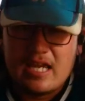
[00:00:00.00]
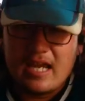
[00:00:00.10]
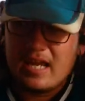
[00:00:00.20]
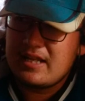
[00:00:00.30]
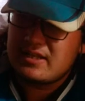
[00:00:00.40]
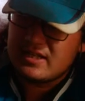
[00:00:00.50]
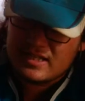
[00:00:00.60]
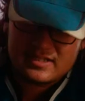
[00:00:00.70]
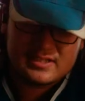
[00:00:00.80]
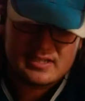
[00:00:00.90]
And the
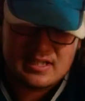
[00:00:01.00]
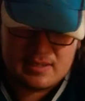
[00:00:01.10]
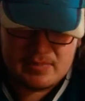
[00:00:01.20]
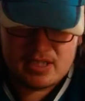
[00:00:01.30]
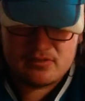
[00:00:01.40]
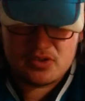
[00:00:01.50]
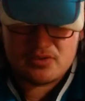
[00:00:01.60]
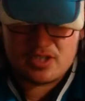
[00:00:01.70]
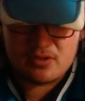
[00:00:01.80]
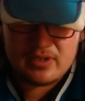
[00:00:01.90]
next bit of
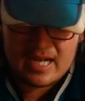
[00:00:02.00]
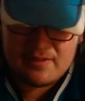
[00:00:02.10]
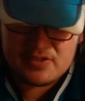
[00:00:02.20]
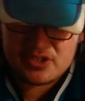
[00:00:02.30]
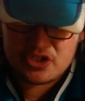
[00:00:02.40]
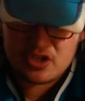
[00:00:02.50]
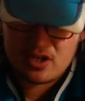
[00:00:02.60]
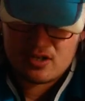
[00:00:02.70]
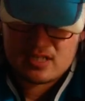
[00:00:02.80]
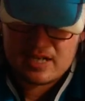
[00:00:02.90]
news here we have is the
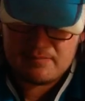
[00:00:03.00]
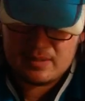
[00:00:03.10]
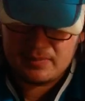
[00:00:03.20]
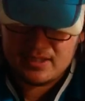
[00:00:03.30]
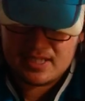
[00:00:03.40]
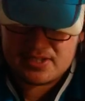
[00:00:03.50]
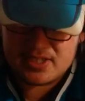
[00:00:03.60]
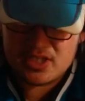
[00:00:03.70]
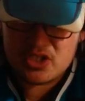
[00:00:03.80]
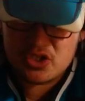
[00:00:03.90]
Sharks have been placed
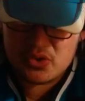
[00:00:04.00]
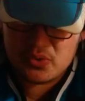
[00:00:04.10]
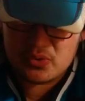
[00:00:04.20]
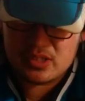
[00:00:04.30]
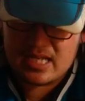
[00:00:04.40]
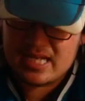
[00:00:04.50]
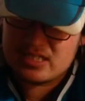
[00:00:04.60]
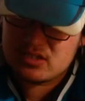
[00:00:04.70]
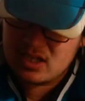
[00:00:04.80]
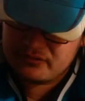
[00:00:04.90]
in a new
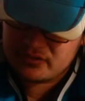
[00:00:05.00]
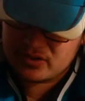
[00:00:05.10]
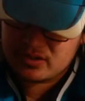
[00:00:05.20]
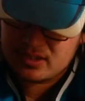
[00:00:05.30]
and tougher